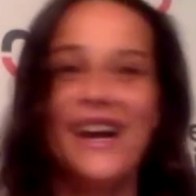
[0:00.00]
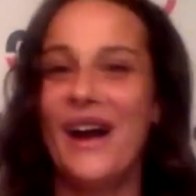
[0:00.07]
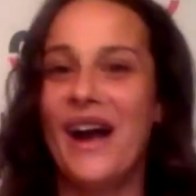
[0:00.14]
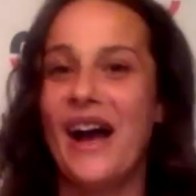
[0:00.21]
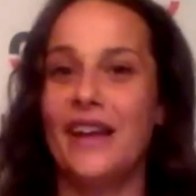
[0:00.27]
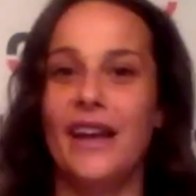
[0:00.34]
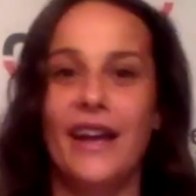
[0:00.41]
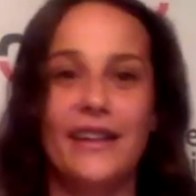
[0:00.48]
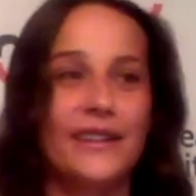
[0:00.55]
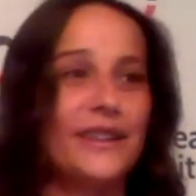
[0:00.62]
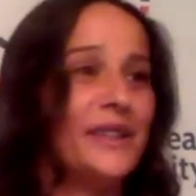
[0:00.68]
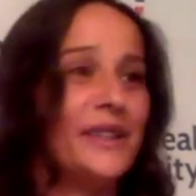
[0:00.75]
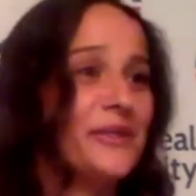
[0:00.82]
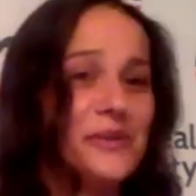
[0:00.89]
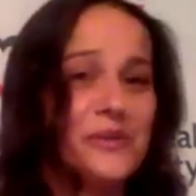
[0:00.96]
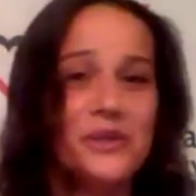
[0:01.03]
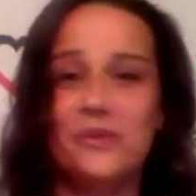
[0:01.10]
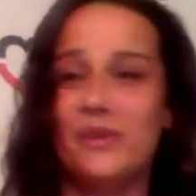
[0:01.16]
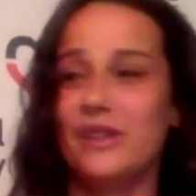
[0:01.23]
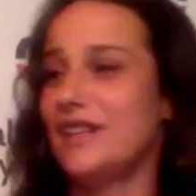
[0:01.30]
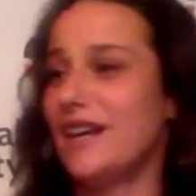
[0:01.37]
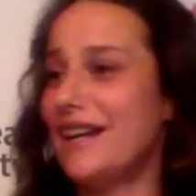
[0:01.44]
I had a living room,
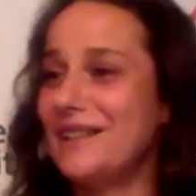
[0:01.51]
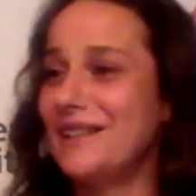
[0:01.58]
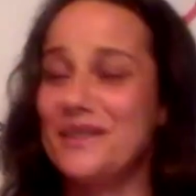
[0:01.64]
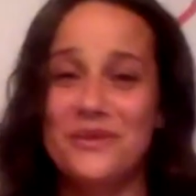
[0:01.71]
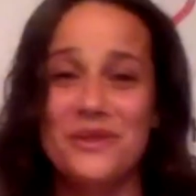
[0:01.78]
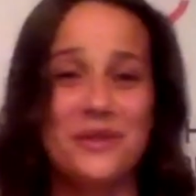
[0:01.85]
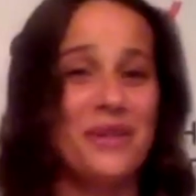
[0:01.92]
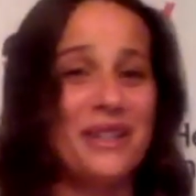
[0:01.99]
a dining room,